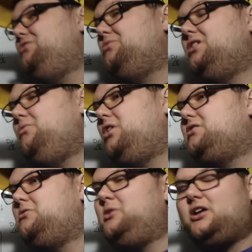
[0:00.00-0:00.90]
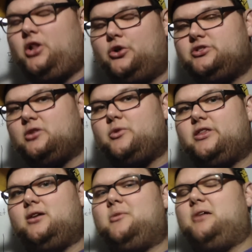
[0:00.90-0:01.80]
you really want to be closing with
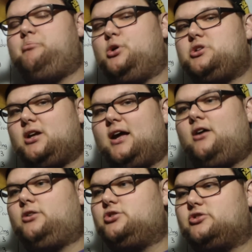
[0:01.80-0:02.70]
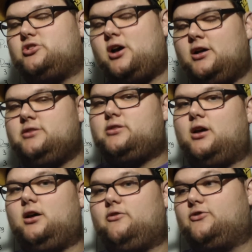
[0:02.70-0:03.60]
him and pushing out just tons
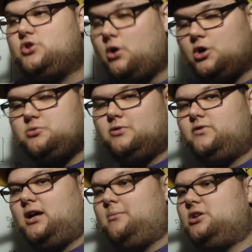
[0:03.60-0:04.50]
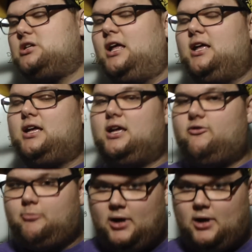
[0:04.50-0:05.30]
of charge move damage if